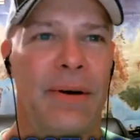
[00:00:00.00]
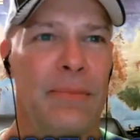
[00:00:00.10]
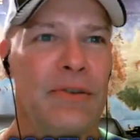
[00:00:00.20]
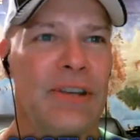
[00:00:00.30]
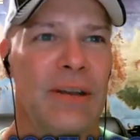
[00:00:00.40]

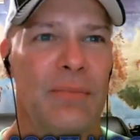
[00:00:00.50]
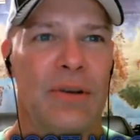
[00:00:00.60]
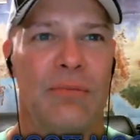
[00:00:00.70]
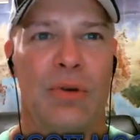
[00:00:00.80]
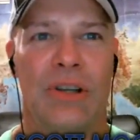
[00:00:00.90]
mistake, but
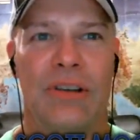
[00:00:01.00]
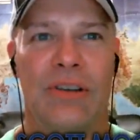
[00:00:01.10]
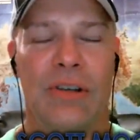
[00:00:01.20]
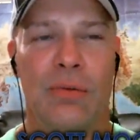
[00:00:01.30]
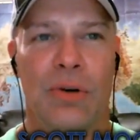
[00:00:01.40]

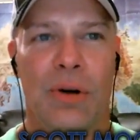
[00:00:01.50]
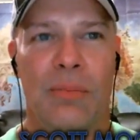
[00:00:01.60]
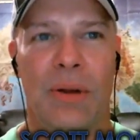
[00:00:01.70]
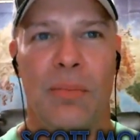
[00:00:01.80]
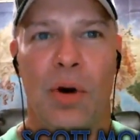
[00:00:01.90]
you were a
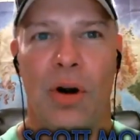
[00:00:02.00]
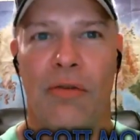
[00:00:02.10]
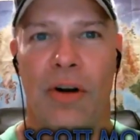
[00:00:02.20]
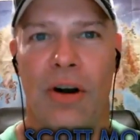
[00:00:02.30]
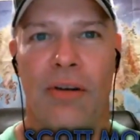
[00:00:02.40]
big part of our